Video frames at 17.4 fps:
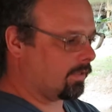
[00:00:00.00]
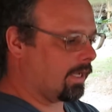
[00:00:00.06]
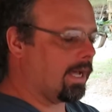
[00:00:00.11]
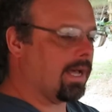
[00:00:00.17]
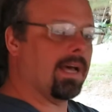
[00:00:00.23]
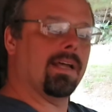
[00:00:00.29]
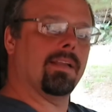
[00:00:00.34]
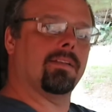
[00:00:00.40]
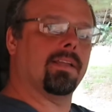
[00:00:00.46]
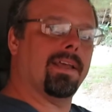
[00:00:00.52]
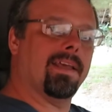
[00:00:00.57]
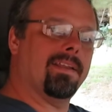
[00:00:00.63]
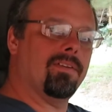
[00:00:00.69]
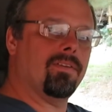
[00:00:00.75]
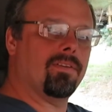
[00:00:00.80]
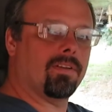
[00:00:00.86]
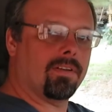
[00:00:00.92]
light,
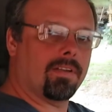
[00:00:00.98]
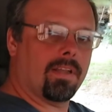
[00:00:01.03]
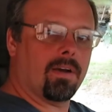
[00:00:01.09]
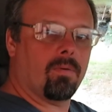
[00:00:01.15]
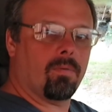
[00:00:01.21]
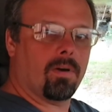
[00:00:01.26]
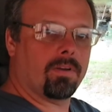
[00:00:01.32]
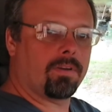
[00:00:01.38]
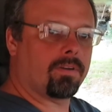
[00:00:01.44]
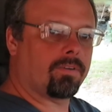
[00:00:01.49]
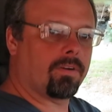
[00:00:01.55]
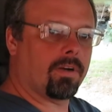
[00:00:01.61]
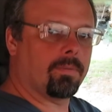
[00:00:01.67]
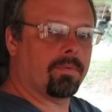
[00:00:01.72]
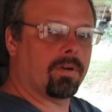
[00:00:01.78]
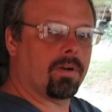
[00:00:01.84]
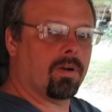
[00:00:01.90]
and you can tell what your
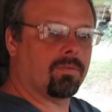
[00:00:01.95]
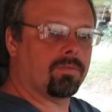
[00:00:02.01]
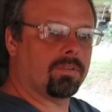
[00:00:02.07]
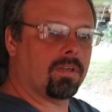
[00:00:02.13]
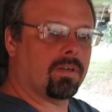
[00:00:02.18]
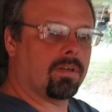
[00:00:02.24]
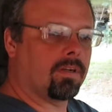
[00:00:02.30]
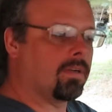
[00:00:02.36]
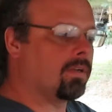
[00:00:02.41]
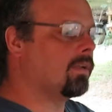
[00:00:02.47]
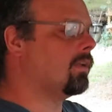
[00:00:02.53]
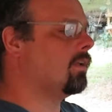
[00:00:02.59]
trouble codes are.